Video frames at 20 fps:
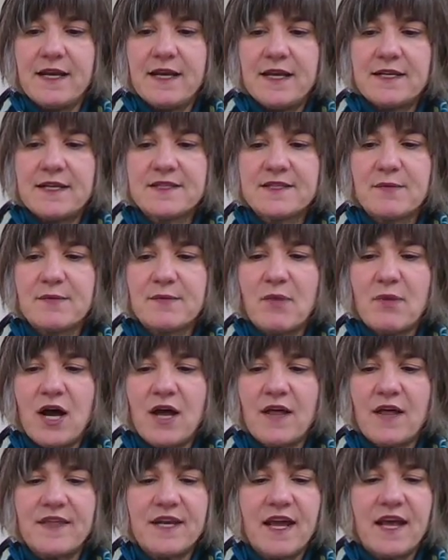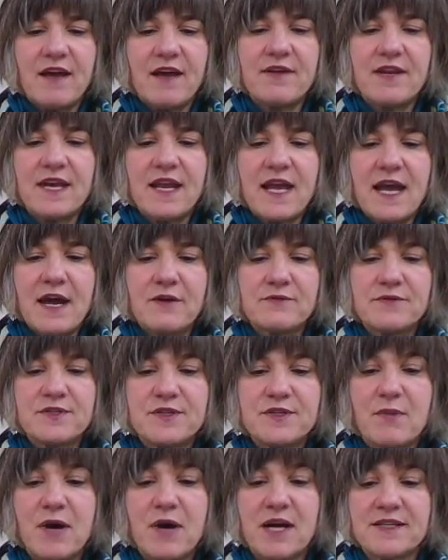Is the moth in heaven now? Do
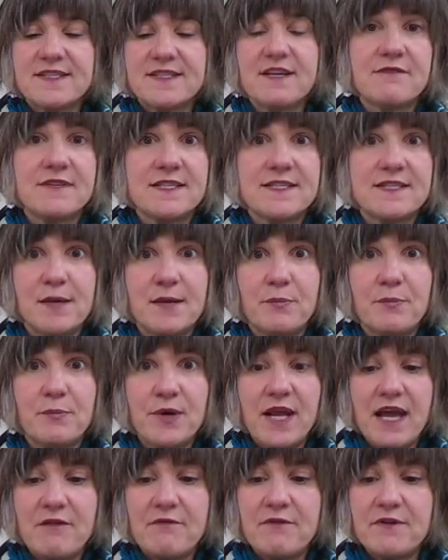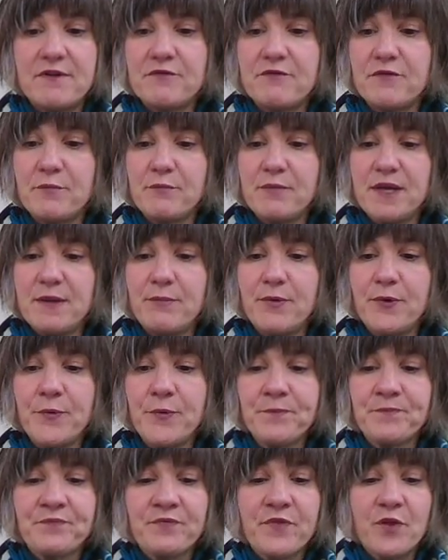moths have a separate heaven from
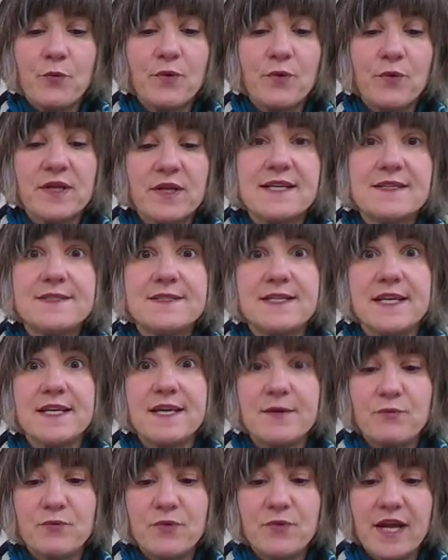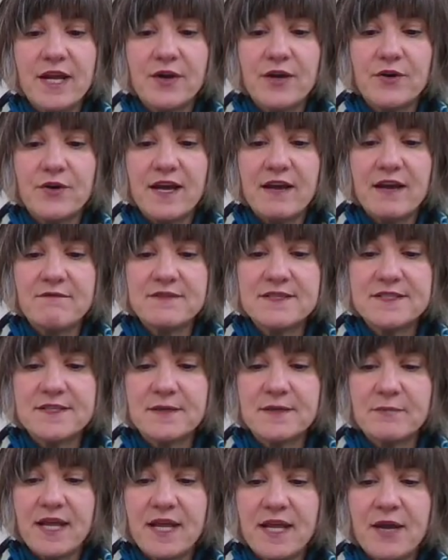people? Will I see him when I go to heaven
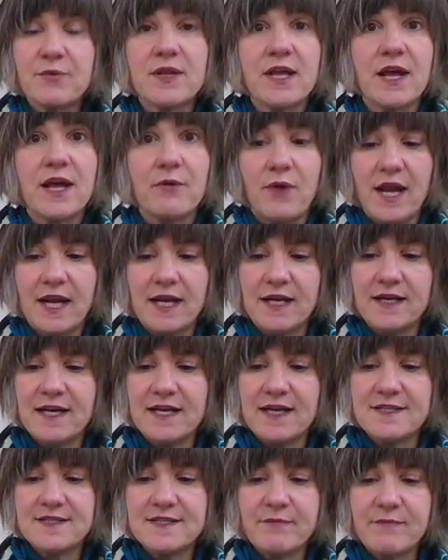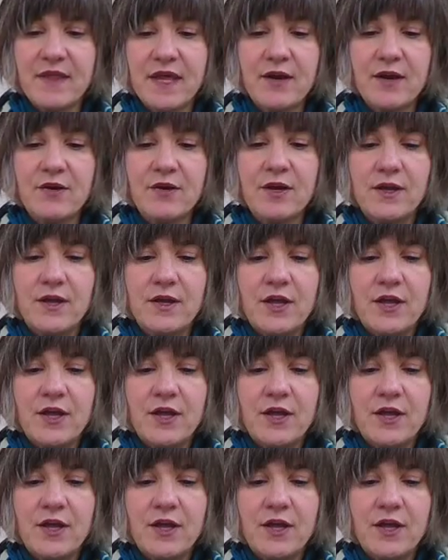someday? Will I recognize him there?